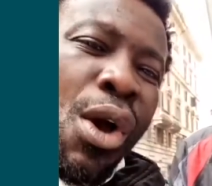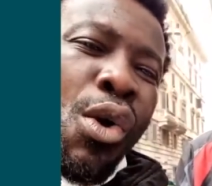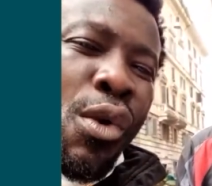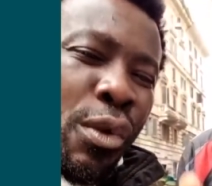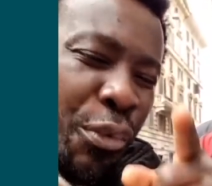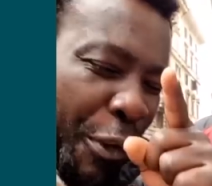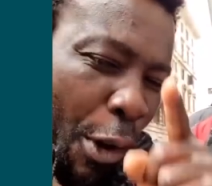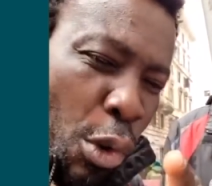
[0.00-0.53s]

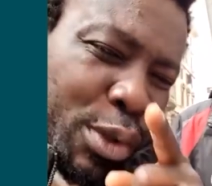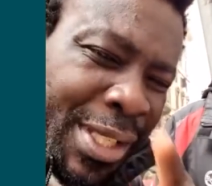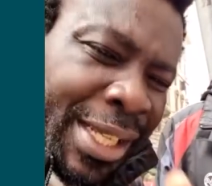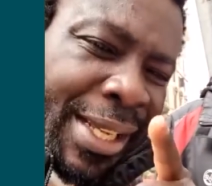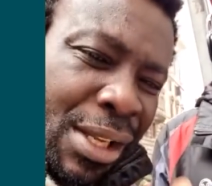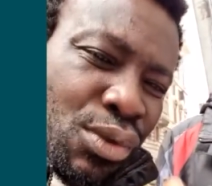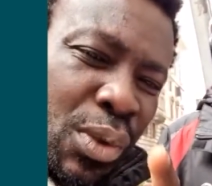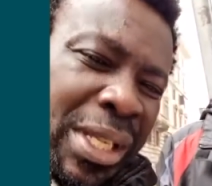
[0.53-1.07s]
She'll
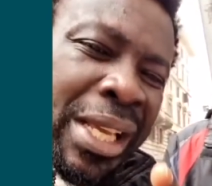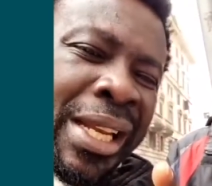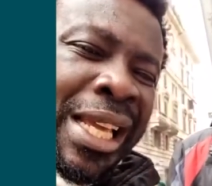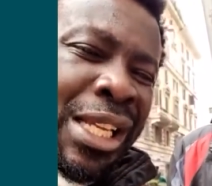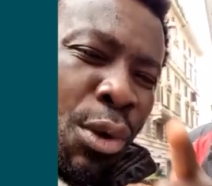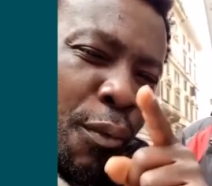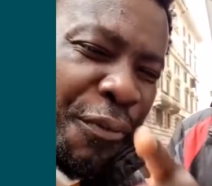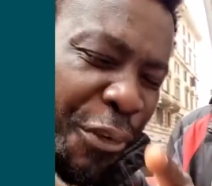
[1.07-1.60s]
seek us, you know,
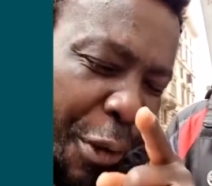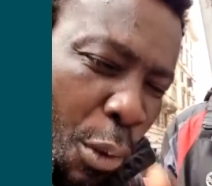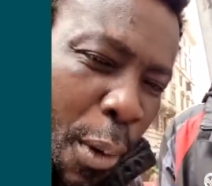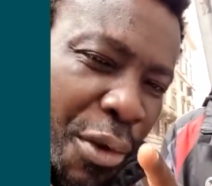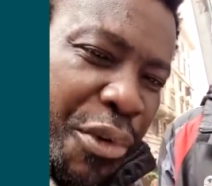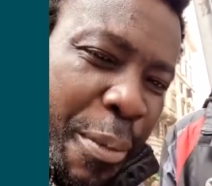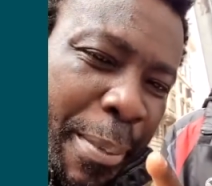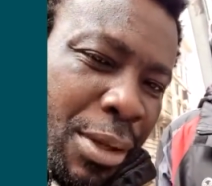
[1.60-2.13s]
you show a
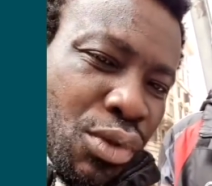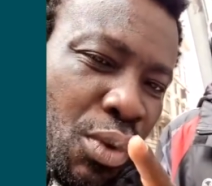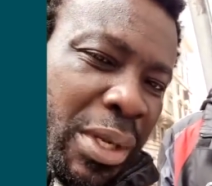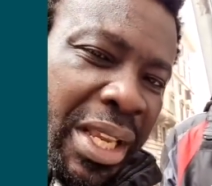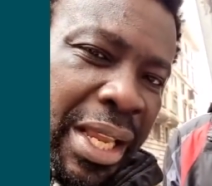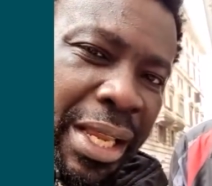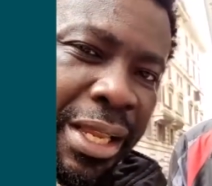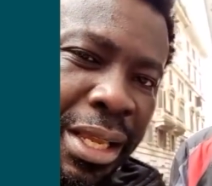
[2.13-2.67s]
Jumasuye.